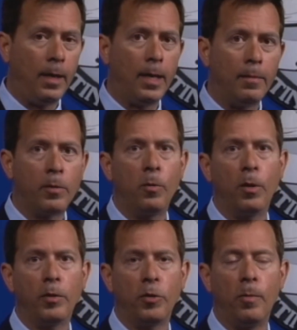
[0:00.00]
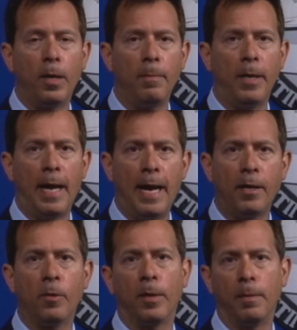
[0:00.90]
And of course, you want to be
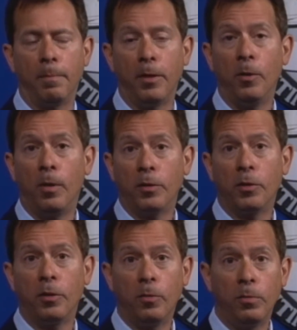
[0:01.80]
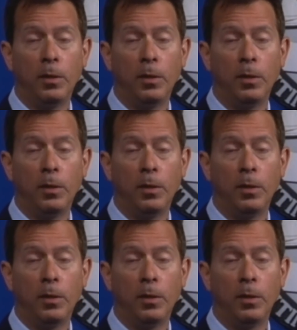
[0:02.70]
accurate, but you also